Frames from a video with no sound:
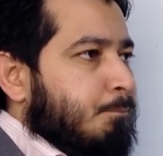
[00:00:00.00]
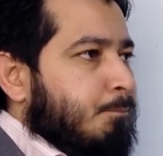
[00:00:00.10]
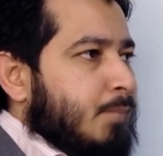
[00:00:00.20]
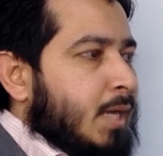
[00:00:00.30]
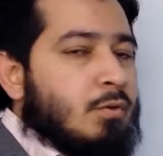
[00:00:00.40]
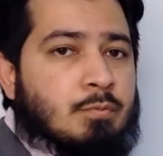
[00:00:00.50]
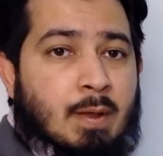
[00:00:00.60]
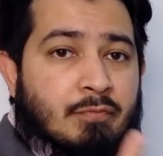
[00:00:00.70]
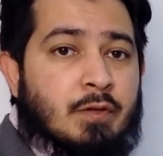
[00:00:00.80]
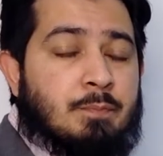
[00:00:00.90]
he was my
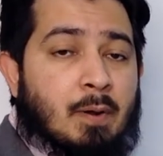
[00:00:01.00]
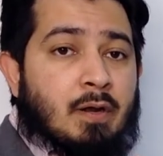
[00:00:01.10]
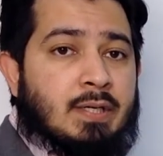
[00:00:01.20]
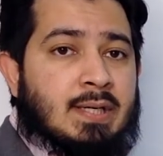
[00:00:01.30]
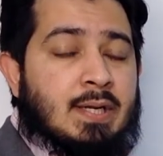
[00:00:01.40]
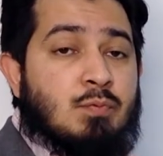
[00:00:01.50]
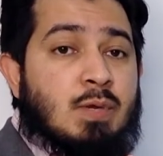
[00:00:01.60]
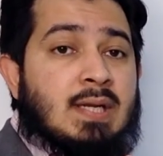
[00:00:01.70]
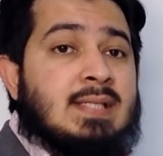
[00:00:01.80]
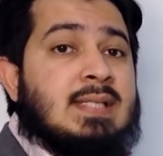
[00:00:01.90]
first partner in
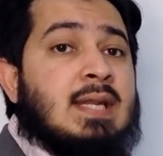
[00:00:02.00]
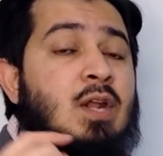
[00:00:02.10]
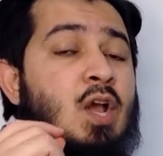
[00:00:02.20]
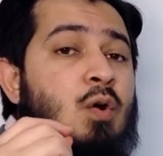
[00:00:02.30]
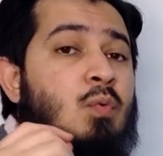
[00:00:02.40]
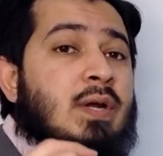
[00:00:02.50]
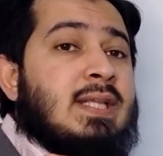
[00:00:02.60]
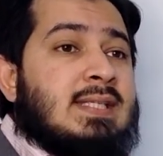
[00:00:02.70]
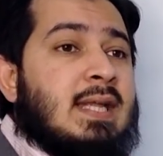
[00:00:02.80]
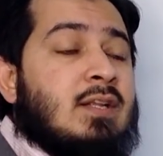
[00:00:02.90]
real estate. What he
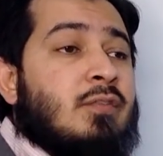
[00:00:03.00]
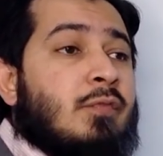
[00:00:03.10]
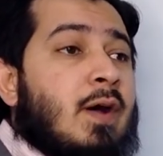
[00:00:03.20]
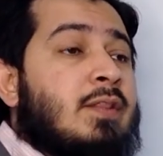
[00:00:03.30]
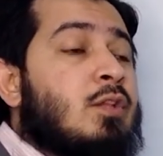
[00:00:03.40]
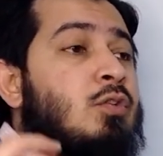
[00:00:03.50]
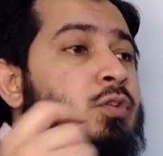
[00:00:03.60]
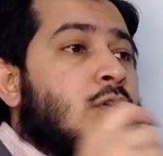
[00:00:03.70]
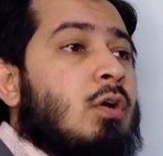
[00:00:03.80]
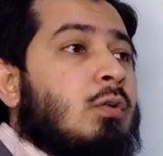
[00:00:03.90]
said is, Fahd, you
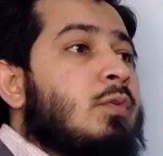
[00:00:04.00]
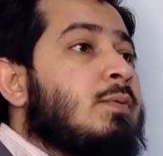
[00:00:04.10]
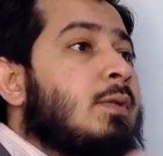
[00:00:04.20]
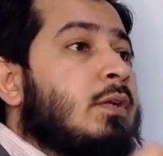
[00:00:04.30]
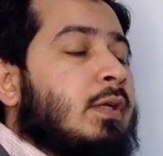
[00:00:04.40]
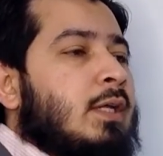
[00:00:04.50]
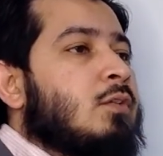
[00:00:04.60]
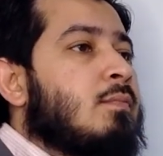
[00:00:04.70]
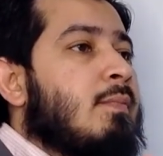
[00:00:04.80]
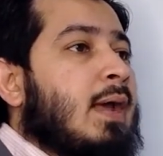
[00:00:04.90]
should always be looking
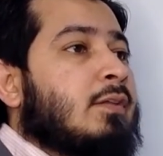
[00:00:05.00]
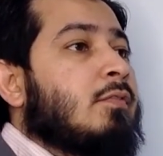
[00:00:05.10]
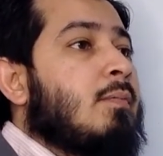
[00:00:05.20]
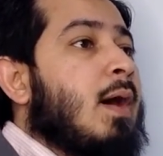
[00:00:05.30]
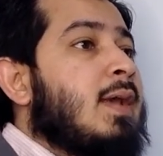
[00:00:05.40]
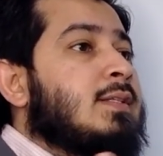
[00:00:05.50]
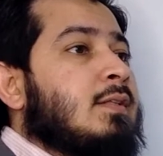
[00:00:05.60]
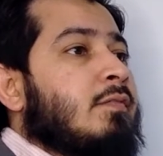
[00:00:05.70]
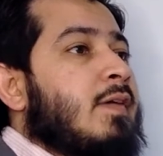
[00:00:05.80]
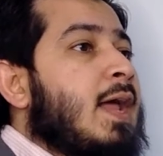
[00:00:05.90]
to maximize the
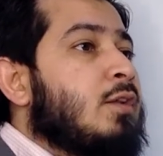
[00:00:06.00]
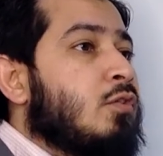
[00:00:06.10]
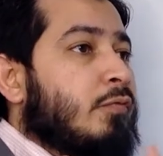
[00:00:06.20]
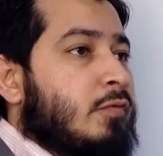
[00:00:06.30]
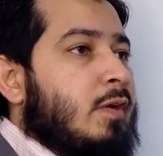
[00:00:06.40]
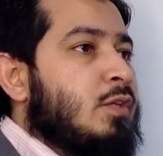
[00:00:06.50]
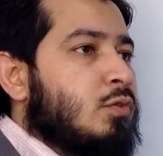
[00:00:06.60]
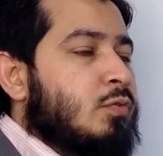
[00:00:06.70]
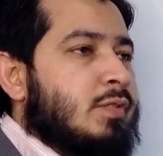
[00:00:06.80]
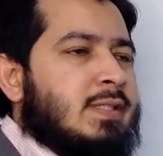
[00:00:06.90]
value of
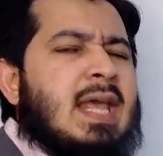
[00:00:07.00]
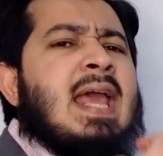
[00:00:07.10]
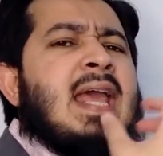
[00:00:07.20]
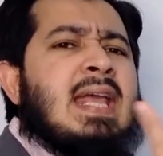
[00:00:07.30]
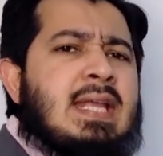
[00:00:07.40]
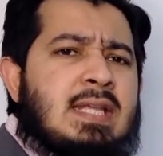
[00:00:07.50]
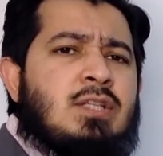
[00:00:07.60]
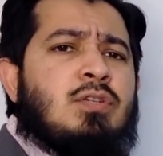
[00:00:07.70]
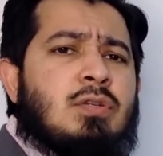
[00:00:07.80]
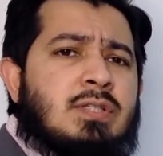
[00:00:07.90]
resources.
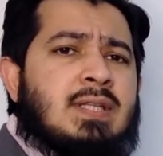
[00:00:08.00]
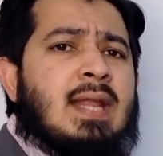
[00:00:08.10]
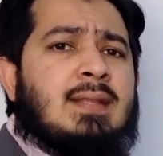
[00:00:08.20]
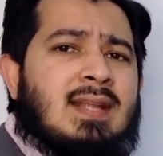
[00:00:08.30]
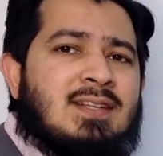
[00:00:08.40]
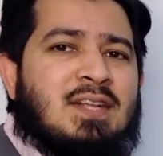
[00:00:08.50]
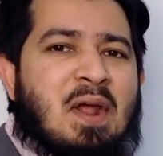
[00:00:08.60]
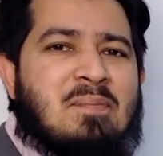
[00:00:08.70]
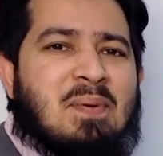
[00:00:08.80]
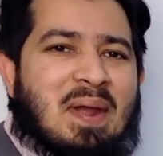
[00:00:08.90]
Easier said than
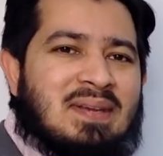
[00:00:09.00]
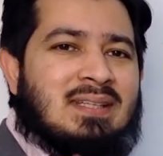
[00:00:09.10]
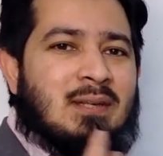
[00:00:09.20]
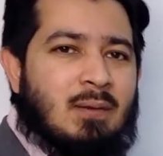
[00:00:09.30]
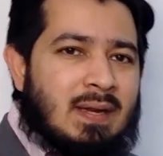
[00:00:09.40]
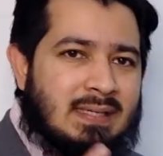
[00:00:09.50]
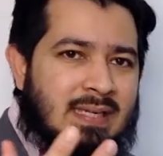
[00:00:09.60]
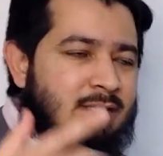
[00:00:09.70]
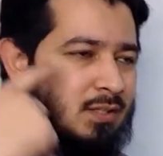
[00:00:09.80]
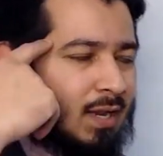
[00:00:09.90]
done, but at
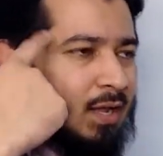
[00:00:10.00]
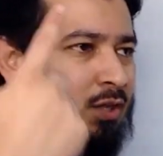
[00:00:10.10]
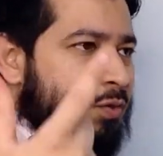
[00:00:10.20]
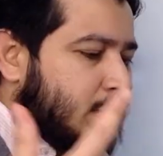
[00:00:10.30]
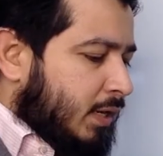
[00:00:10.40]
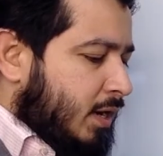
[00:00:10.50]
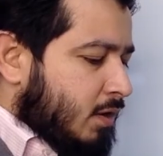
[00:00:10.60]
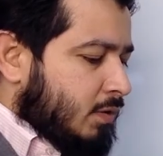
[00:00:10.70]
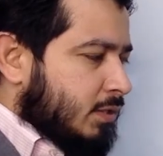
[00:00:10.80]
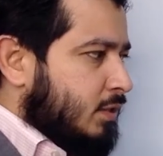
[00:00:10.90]
least you can hear
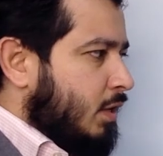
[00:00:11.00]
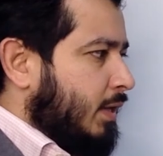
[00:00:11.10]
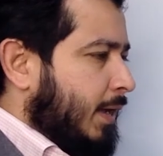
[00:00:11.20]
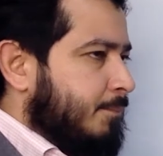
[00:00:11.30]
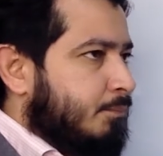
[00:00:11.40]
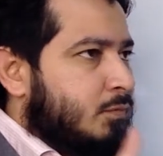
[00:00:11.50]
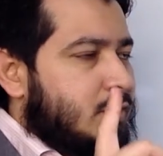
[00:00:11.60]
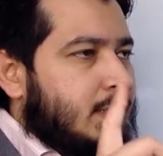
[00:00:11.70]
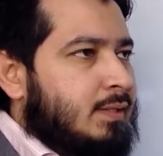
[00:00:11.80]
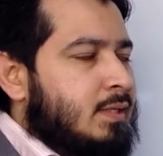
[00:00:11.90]
this. Okay,
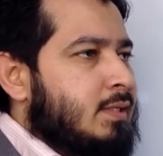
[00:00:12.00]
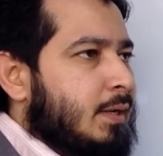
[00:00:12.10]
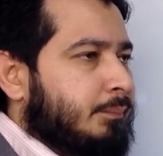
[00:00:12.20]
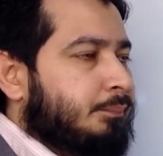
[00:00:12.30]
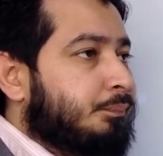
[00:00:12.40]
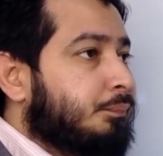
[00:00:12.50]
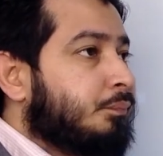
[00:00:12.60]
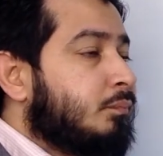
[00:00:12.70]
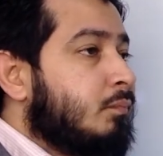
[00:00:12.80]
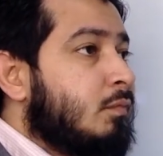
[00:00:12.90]
check this out.
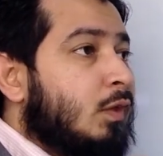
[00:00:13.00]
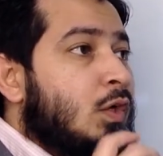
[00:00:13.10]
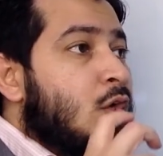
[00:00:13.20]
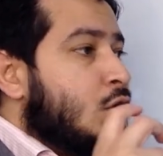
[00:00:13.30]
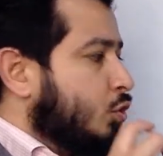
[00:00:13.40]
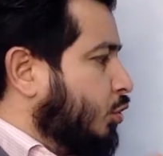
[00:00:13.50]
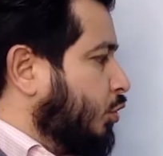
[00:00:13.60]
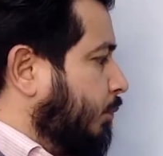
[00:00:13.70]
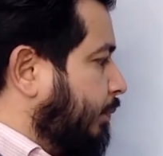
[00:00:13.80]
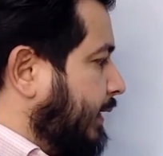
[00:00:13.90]
So
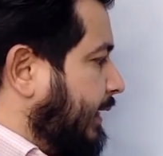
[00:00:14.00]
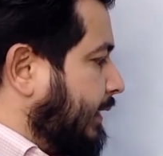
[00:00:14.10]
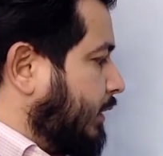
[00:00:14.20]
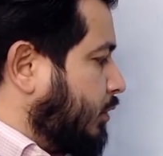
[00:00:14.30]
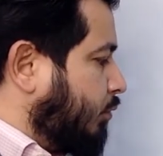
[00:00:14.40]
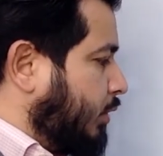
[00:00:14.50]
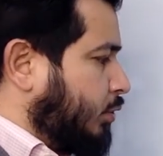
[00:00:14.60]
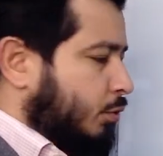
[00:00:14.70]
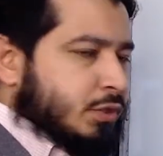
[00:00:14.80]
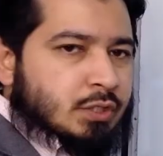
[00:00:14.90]
you're bringing these
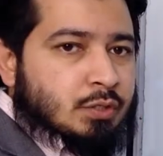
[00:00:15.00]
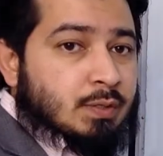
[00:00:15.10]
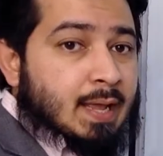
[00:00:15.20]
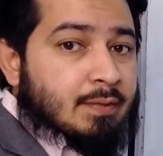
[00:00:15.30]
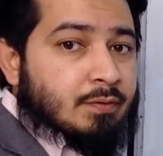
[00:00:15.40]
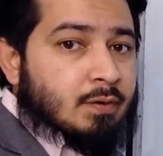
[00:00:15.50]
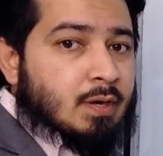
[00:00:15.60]
resources together